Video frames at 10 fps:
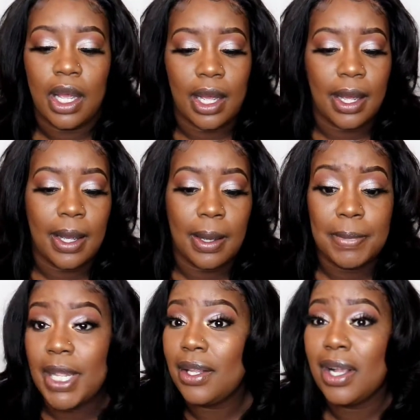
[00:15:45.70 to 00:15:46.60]

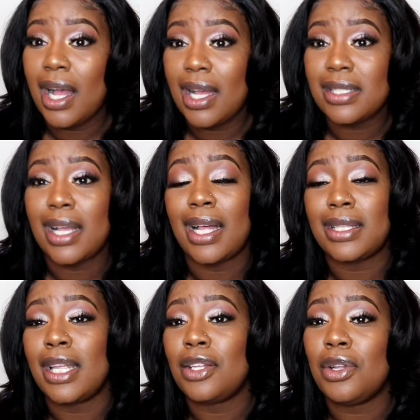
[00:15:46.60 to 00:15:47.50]
Yeah, you guys, I
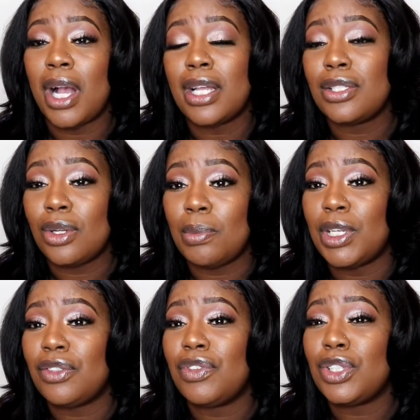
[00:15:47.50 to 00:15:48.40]
thank you guys so
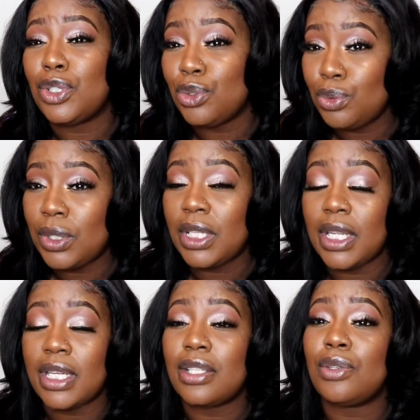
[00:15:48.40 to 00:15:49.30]
much for tuning
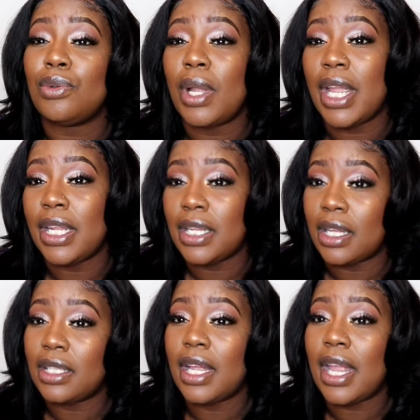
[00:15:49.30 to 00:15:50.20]
into
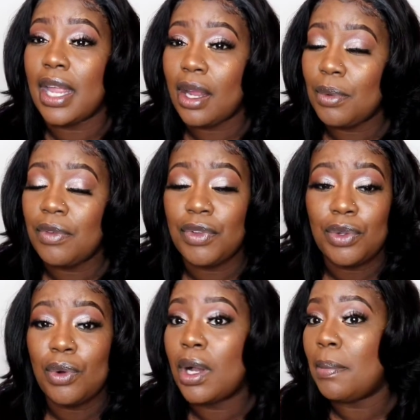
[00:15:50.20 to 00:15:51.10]
another hair
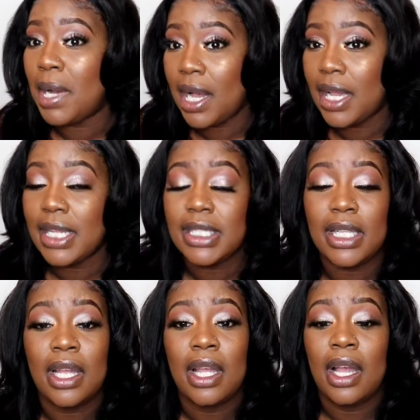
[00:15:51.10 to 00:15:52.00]
review of mine.
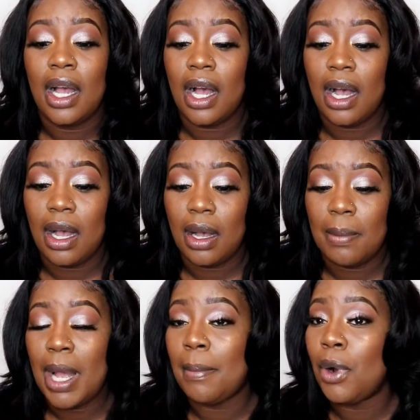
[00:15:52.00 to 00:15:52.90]

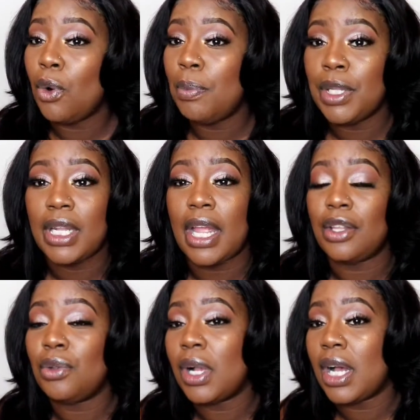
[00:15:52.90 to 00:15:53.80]
I'm hoping
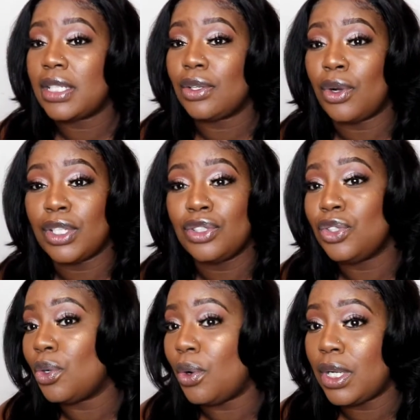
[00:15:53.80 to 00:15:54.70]
that you guys are
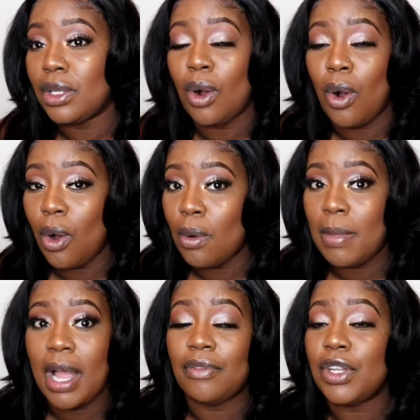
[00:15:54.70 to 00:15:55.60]
enjoying all
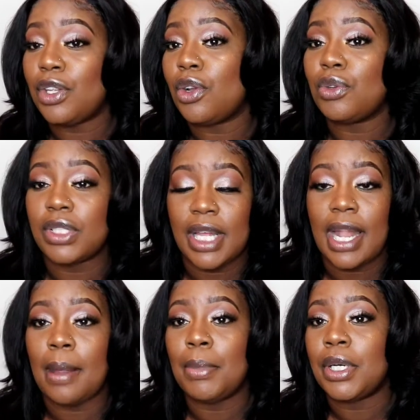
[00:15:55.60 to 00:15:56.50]
my videos that
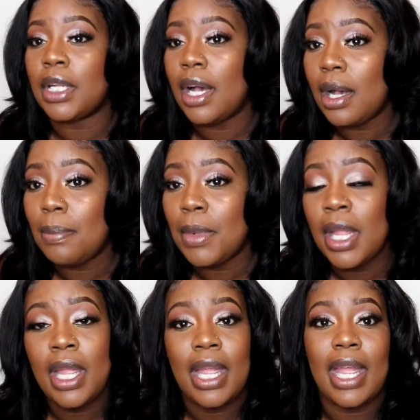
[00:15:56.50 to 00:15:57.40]
I put up,
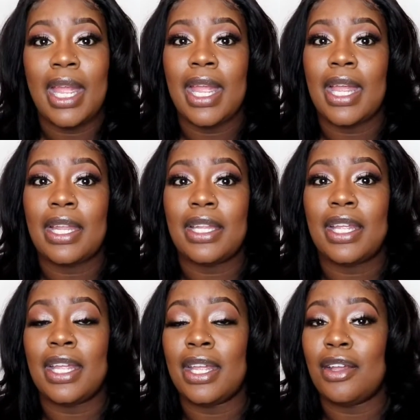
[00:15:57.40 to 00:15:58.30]
and
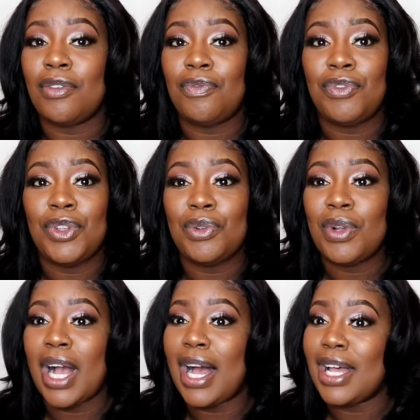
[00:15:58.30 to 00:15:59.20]
if you
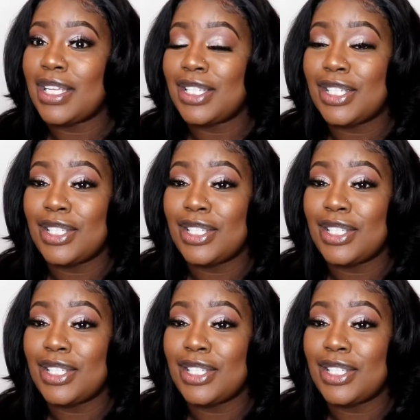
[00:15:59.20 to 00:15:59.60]
guys